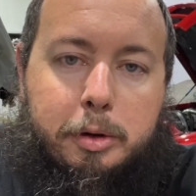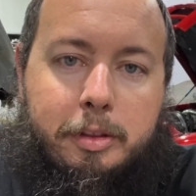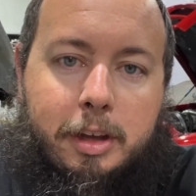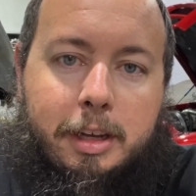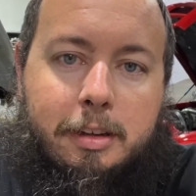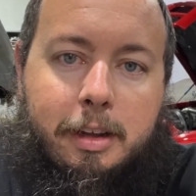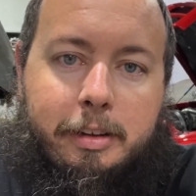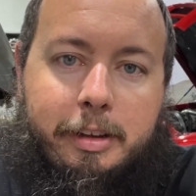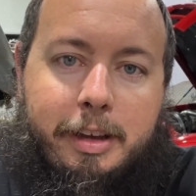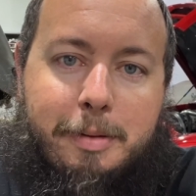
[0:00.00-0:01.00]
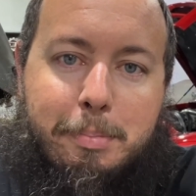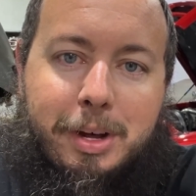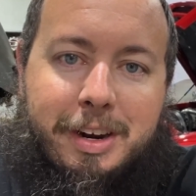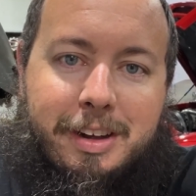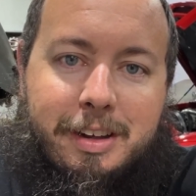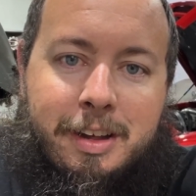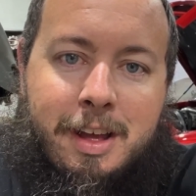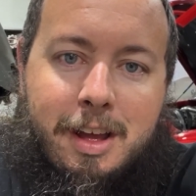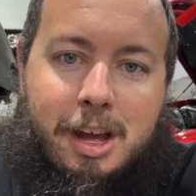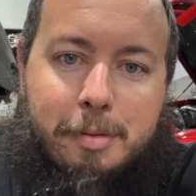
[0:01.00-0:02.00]
thing lately, but
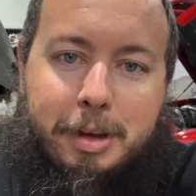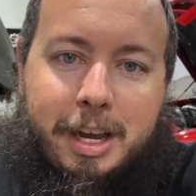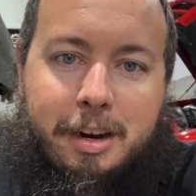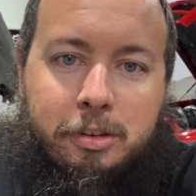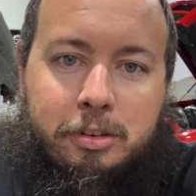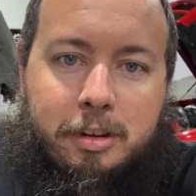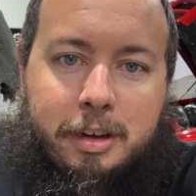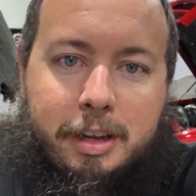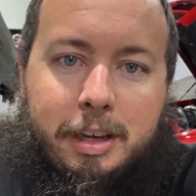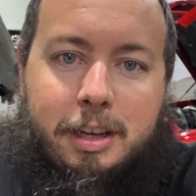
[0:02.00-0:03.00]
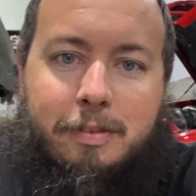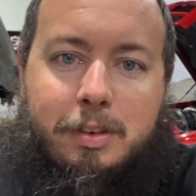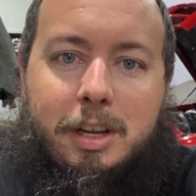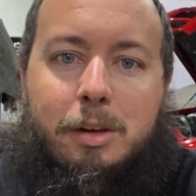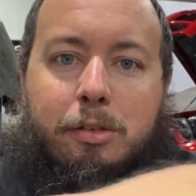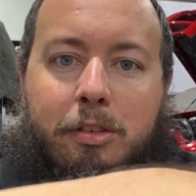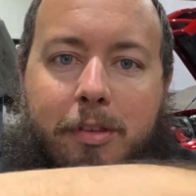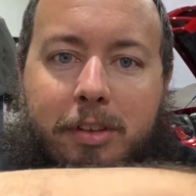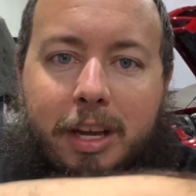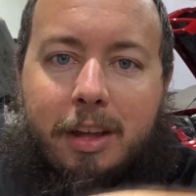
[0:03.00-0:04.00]
I've been kind of sucking at getting the video
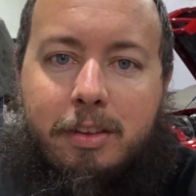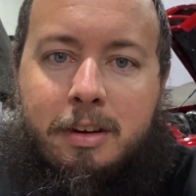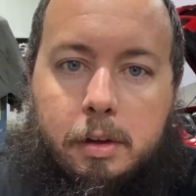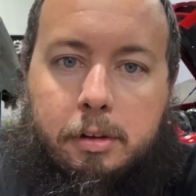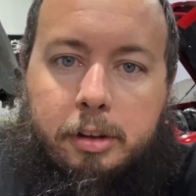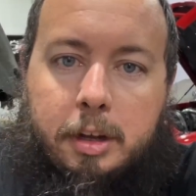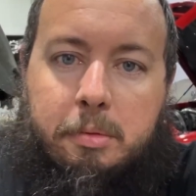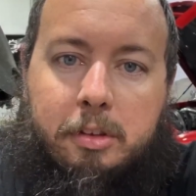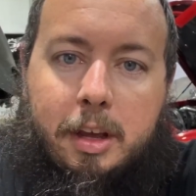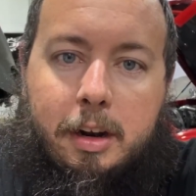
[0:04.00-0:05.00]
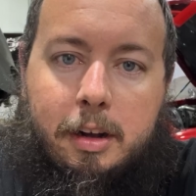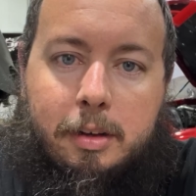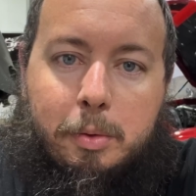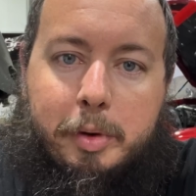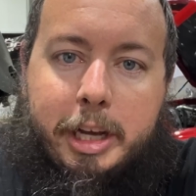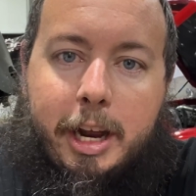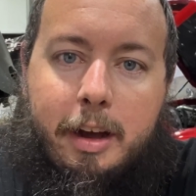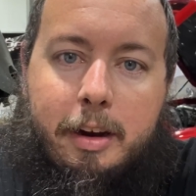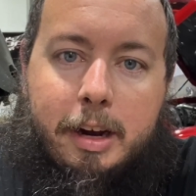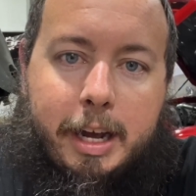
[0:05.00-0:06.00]
stuff together. It seems that when we get
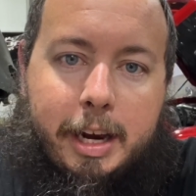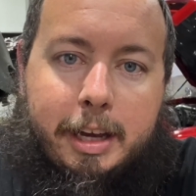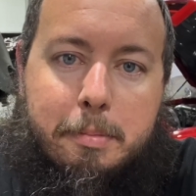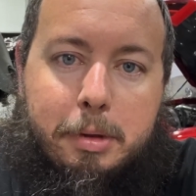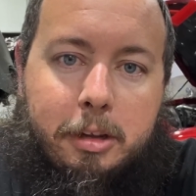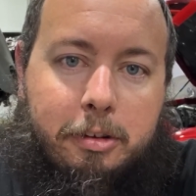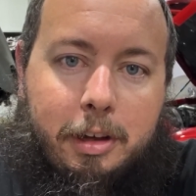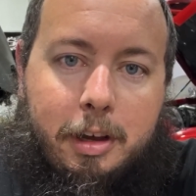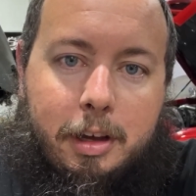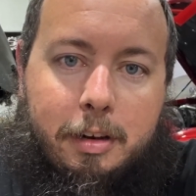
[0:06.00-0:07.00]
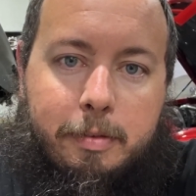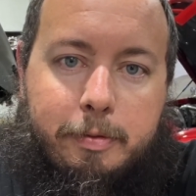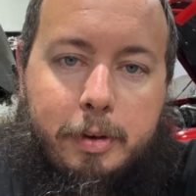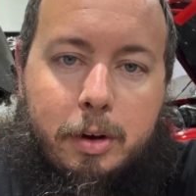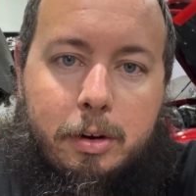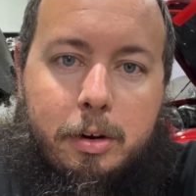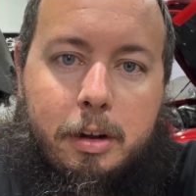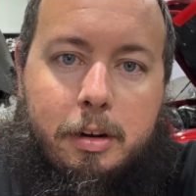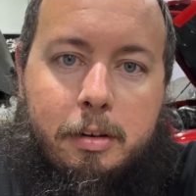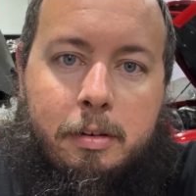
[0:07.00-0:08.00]
out here, I kind of get busy, and the phone
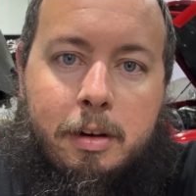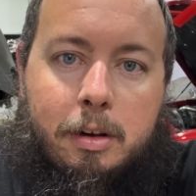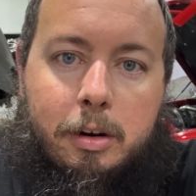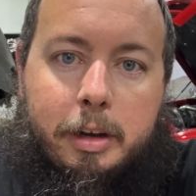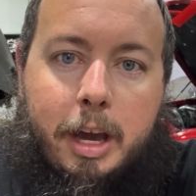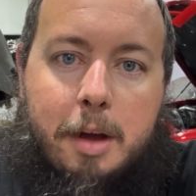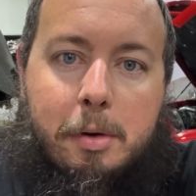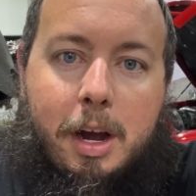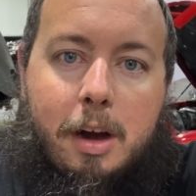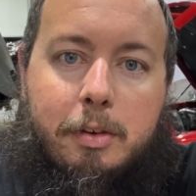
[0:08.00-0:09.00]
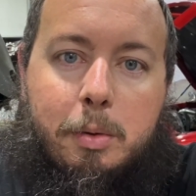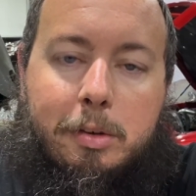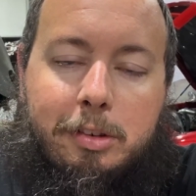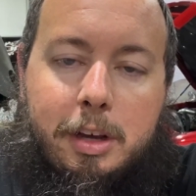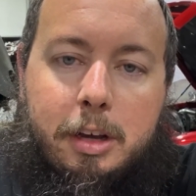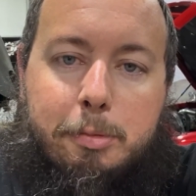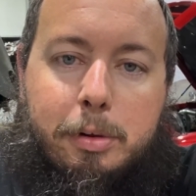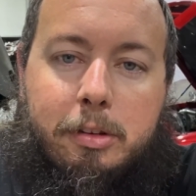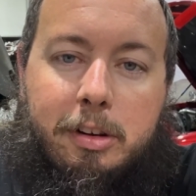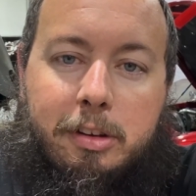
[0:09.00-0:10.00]
and or camera, however you want to say it, gets put to the